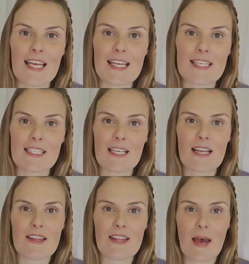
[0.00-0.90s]
is
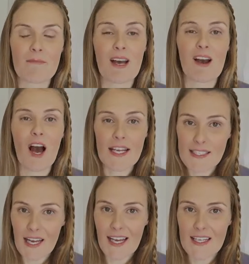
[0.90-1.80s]
that my
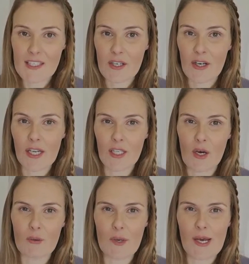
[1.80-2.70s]
eyesight has got a
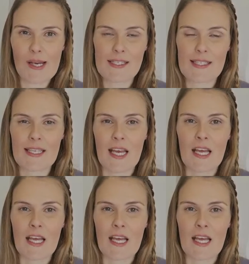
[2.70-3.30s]
lot worse.